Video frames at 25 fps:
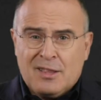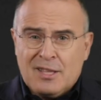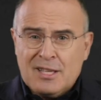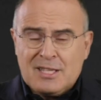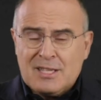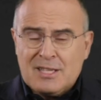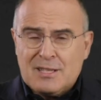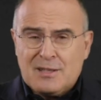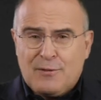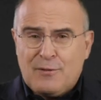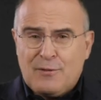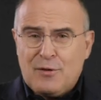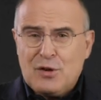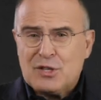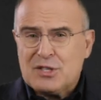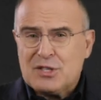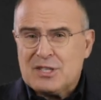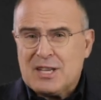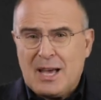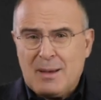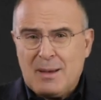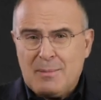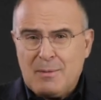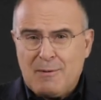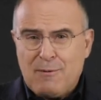This is the first
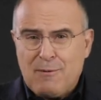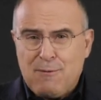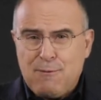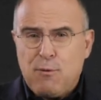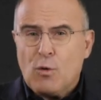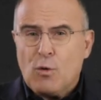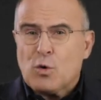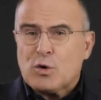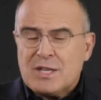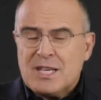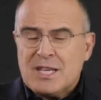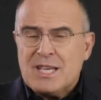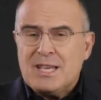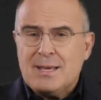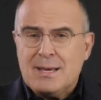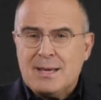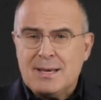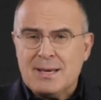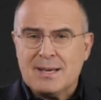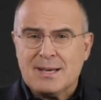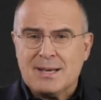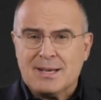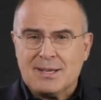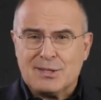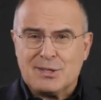time in 40
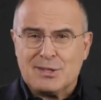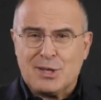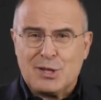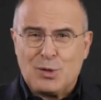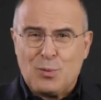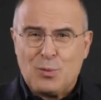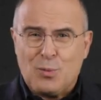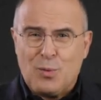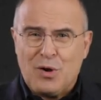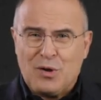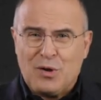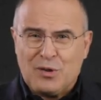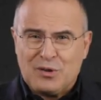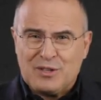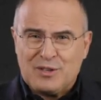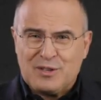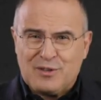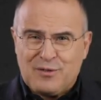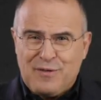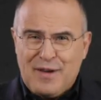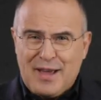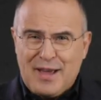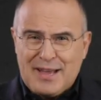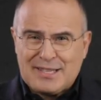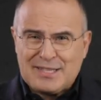years that the world
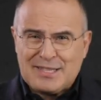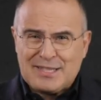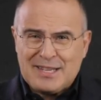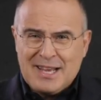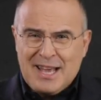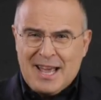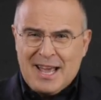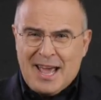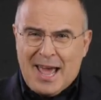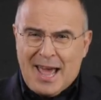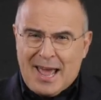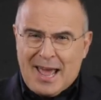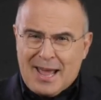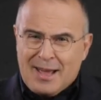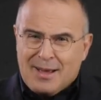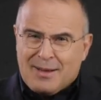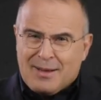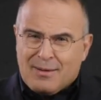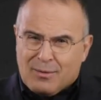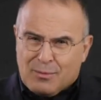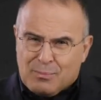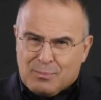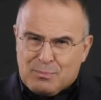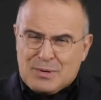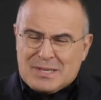has faced a
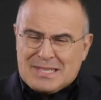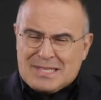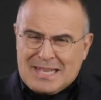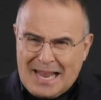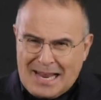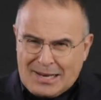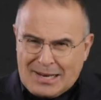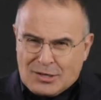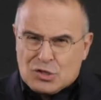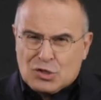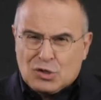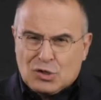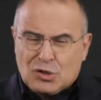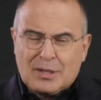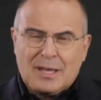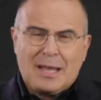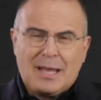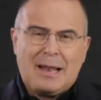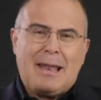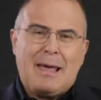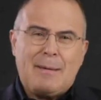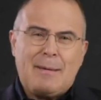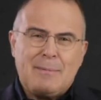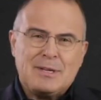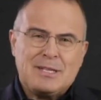potential
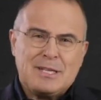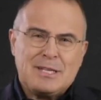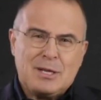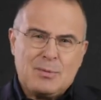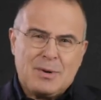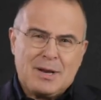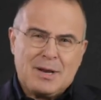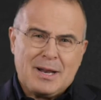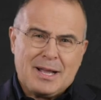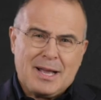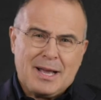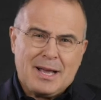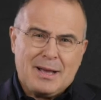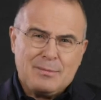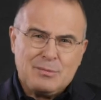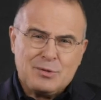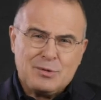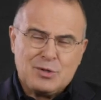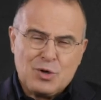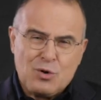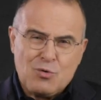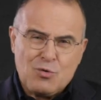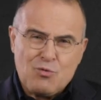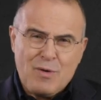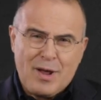calamity when it
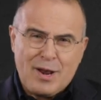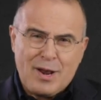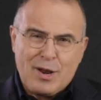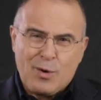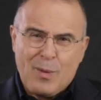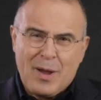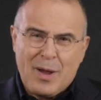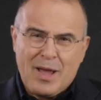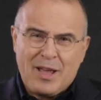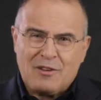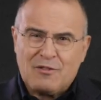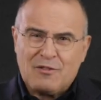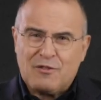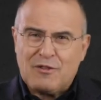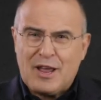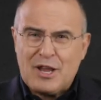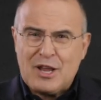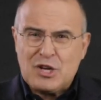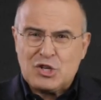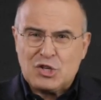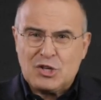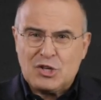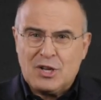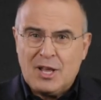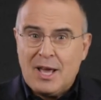comes to runaway
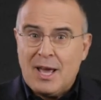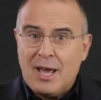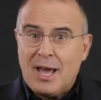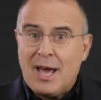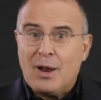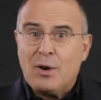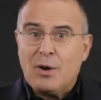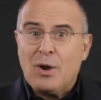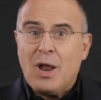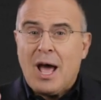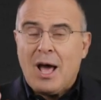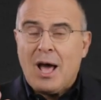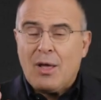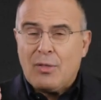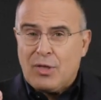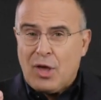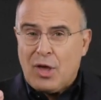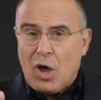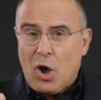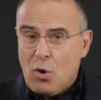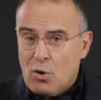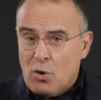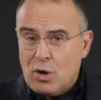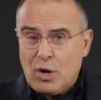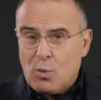inflation, and
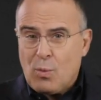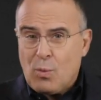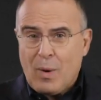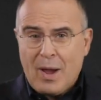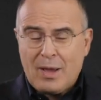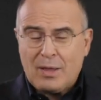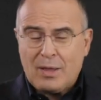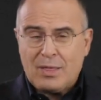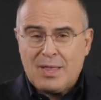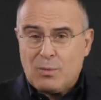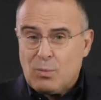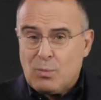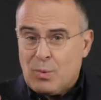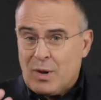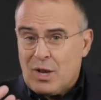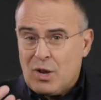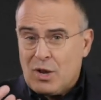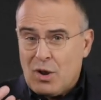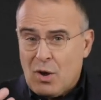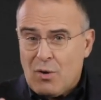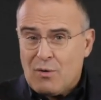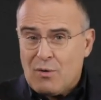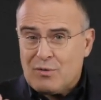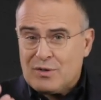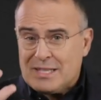the only way that we
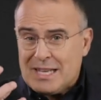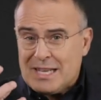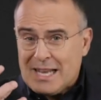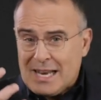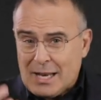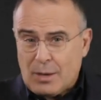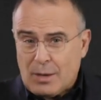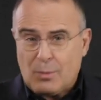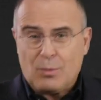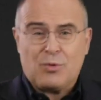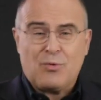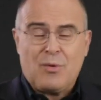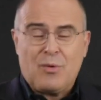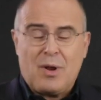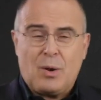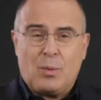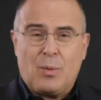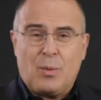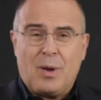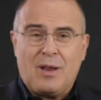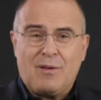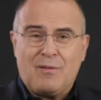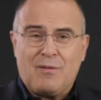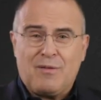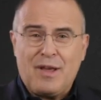know of dealing with
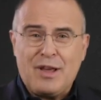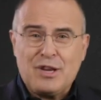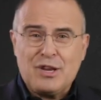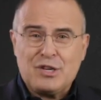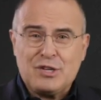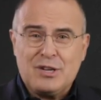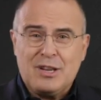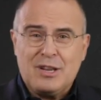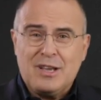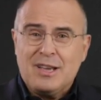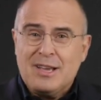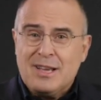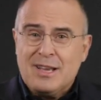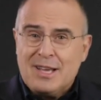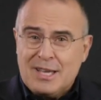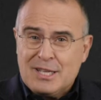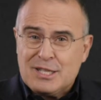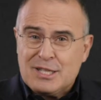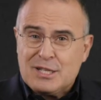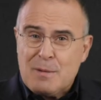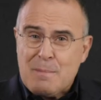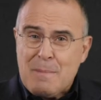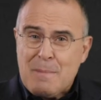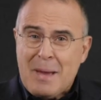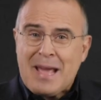runaway inflation
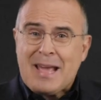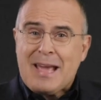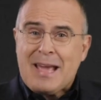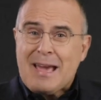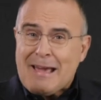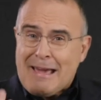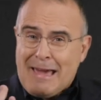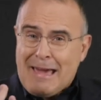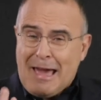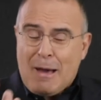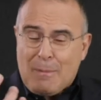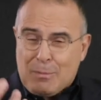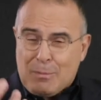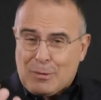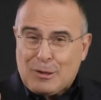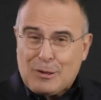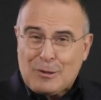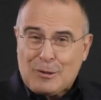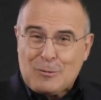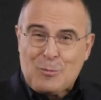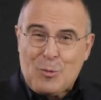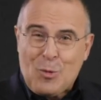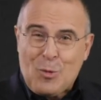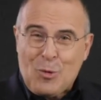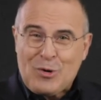is to make
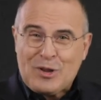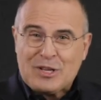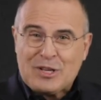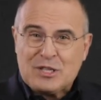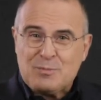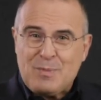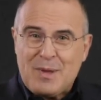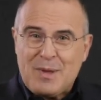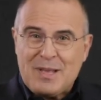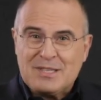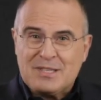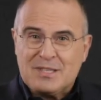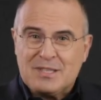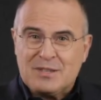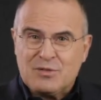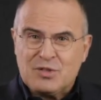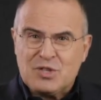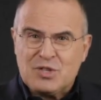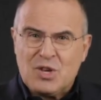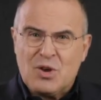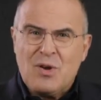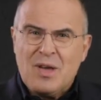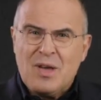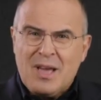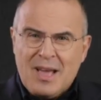capital more expensive.
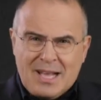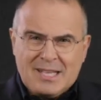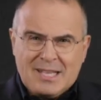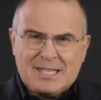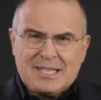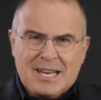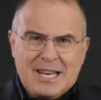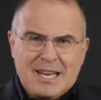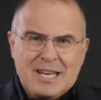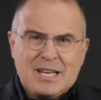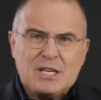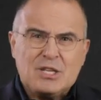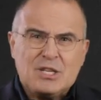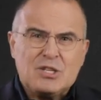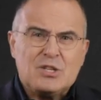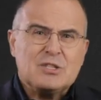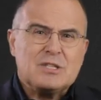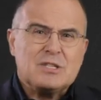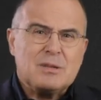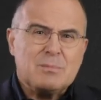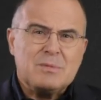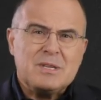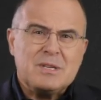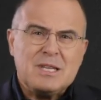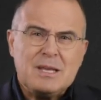So it's leading to
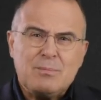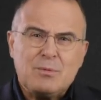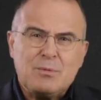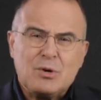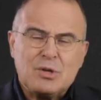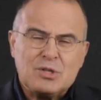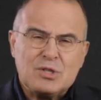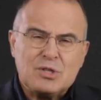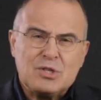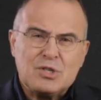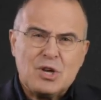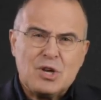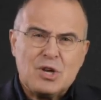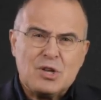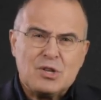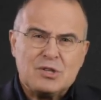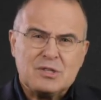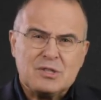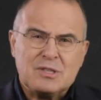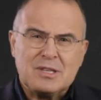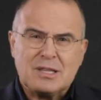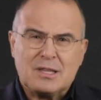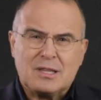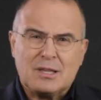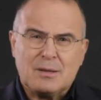some deep
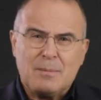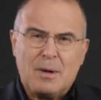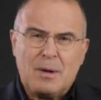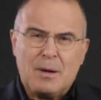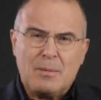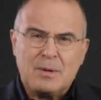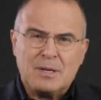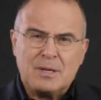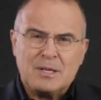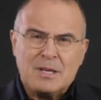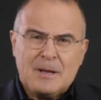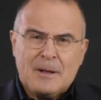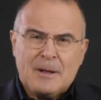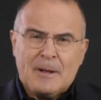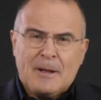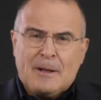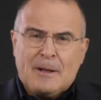concerns at the moment.